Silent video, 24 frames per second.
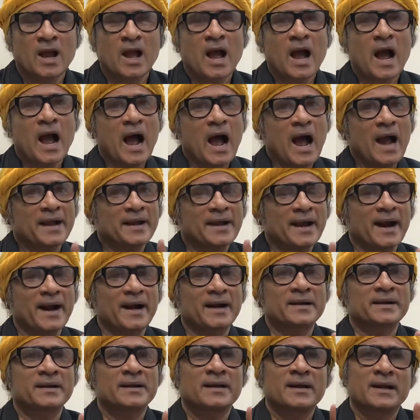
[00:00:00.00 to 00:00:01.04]
I
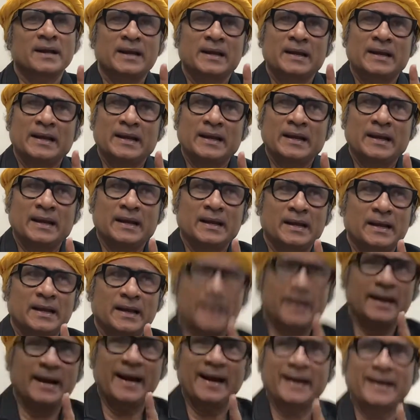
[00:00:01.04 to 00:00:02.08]
had
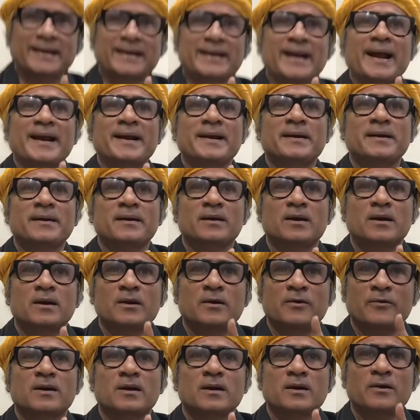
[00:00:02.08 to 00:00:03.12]
8 9
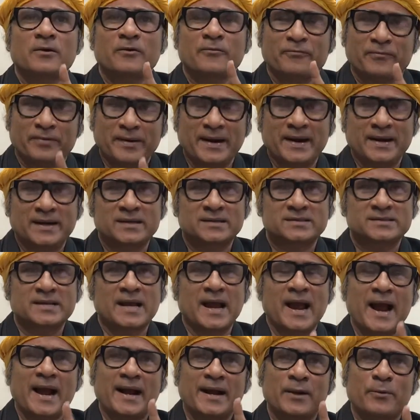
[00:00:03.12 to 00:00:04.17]

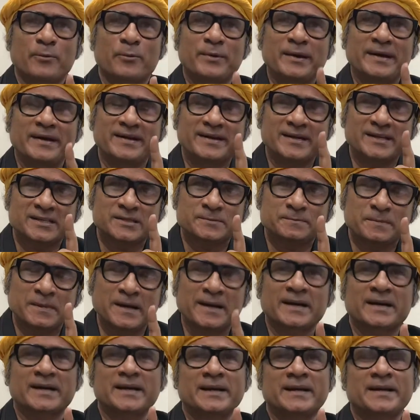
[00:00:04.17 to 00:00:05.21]
friends and we
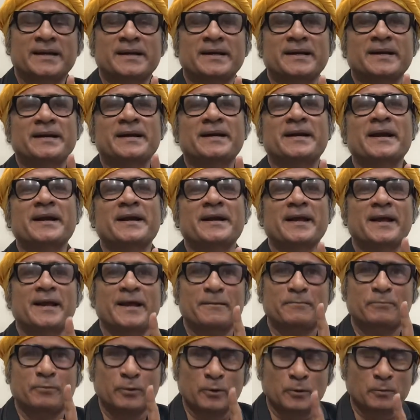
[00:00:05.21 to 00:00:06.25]
desperately needed
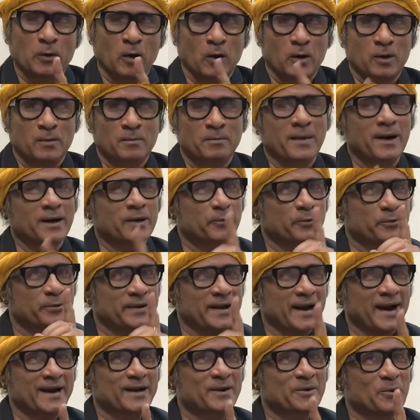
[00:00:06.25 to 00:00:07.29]
a football, but
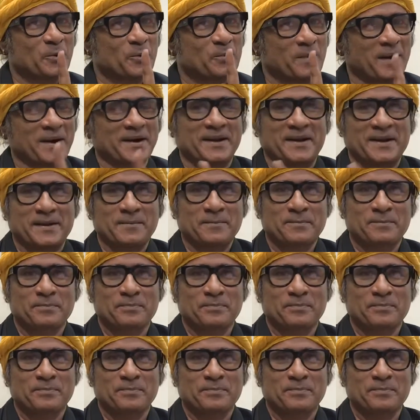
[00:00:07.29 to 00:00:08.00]
we had no money.